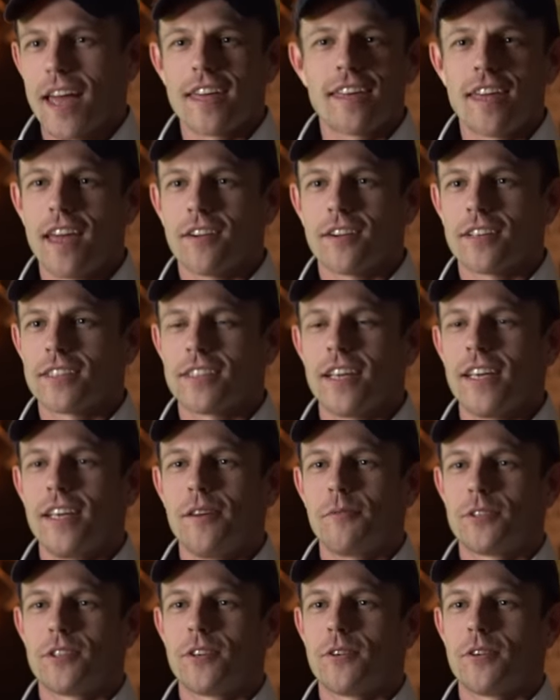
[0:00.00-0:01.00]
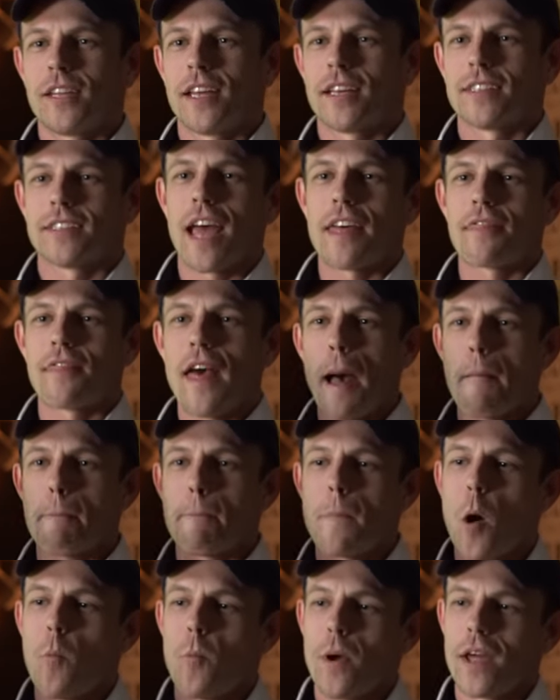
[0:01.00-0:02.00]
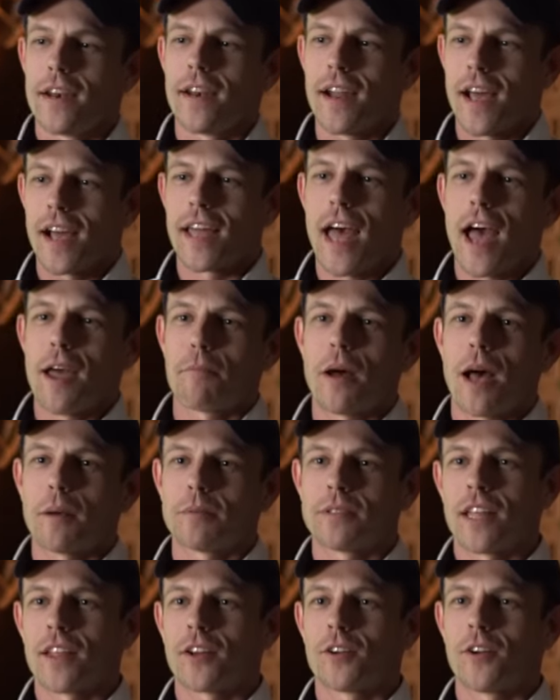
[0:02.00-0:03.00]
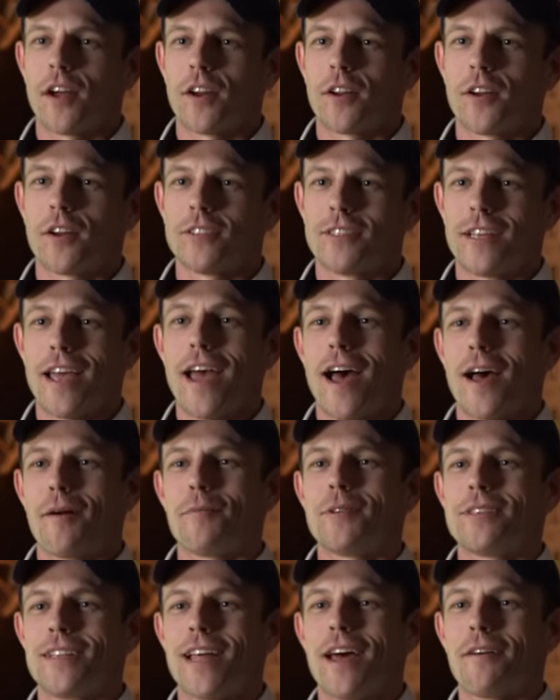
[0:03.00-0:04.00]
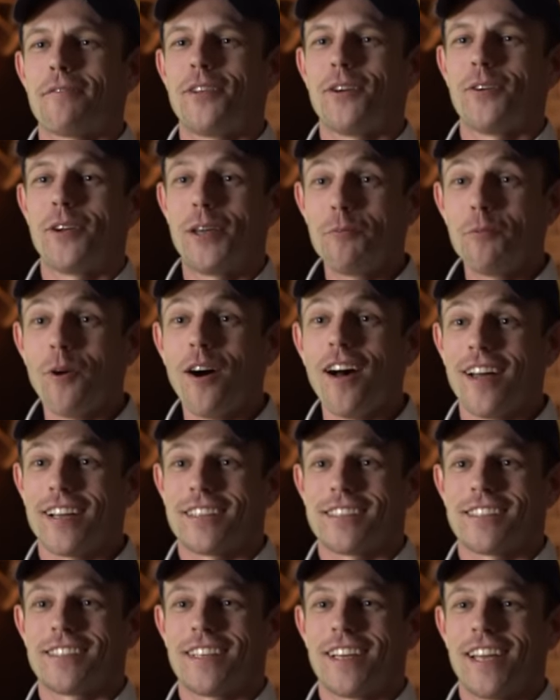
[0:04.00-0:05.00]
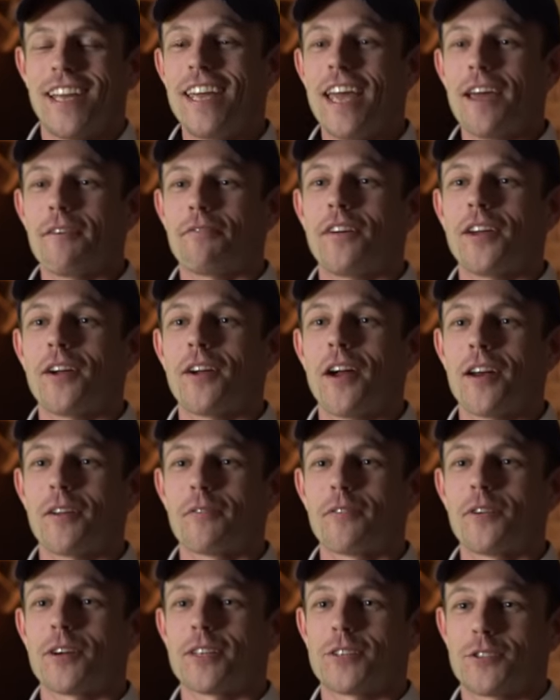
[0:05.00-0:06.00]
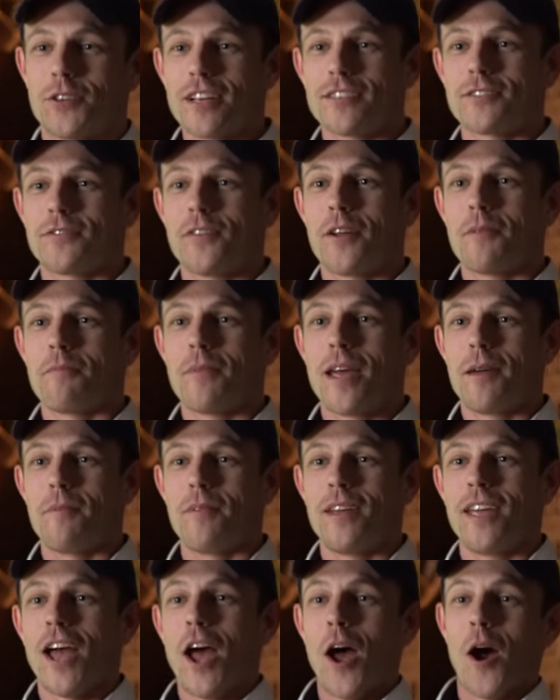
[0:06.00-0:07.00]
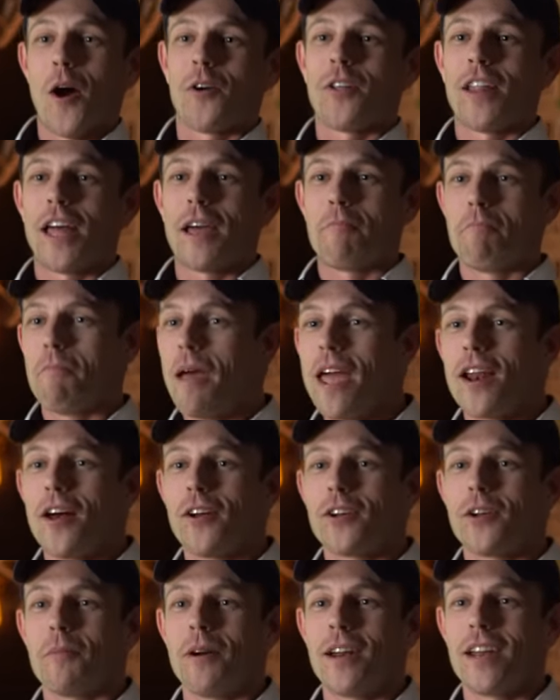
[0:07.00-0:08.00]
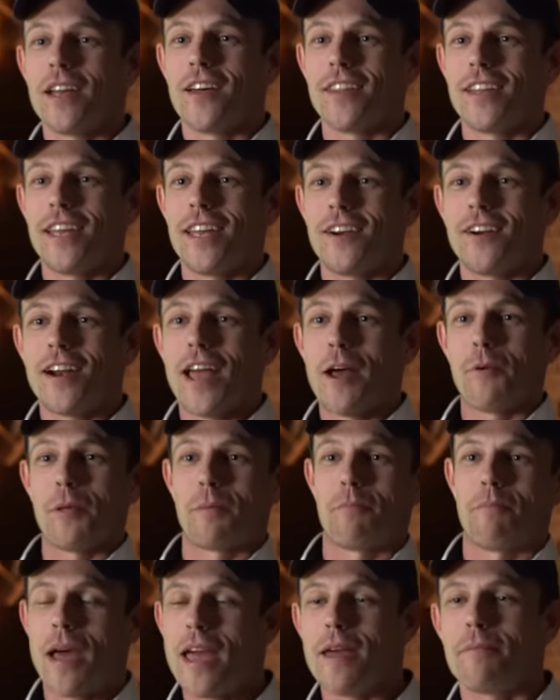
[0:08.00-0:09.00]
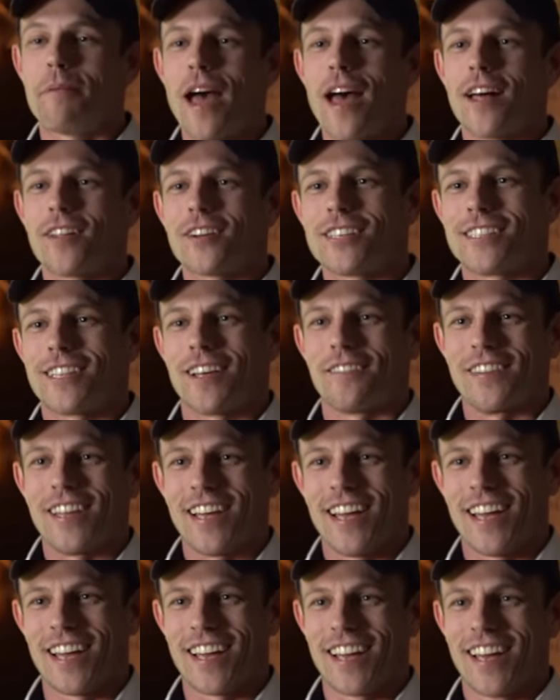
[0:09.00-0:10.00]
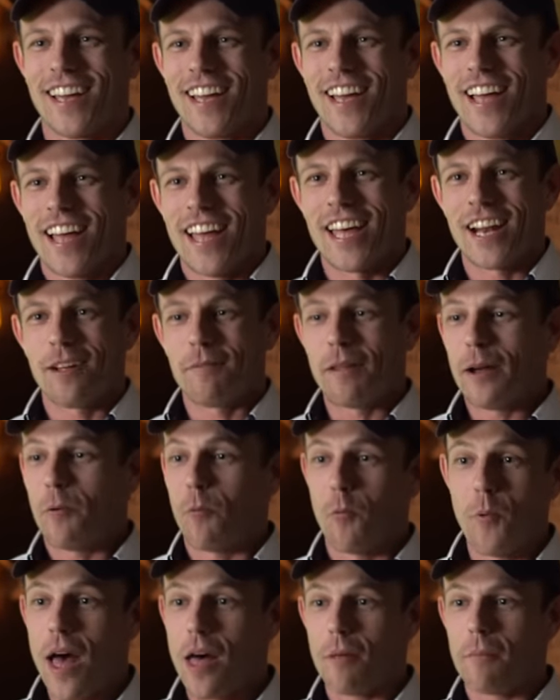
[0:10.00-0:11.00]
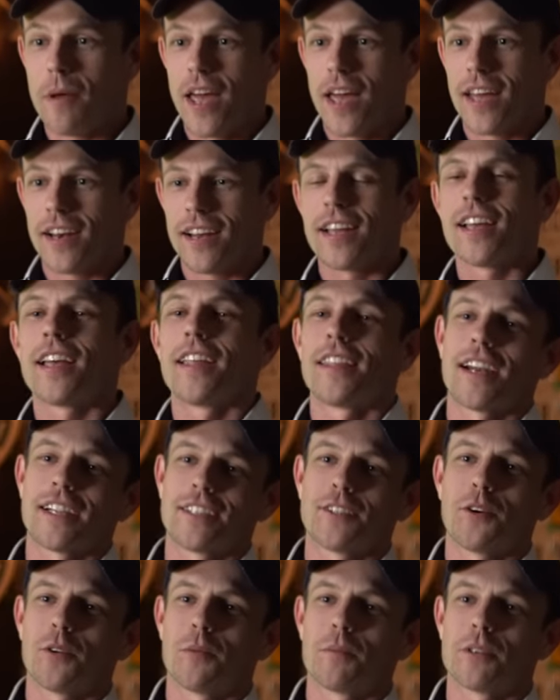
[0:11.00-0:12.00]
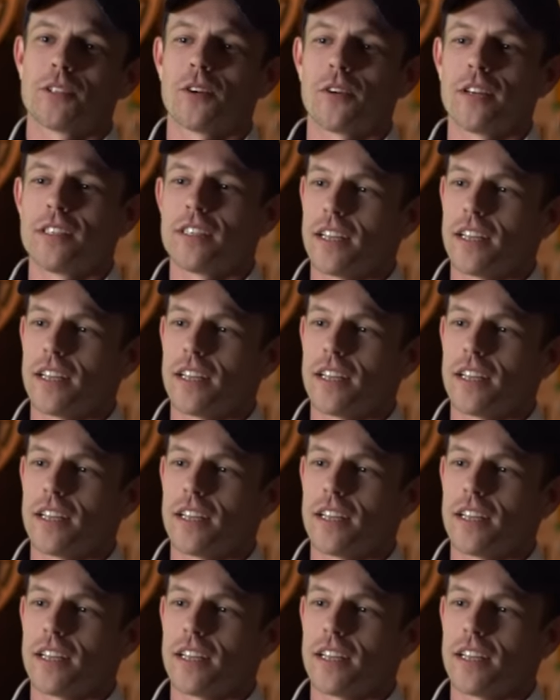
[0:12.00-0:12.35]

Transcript: I guarantee he was doing this. At that moment, a guy pops out of the crowd and goes, yeah, I'm his nephew. He was. He can't figure out if you're a trust fund baby or like made all your money on the internet with PayPal or something. And I'm like, well, man. And then I told him the story.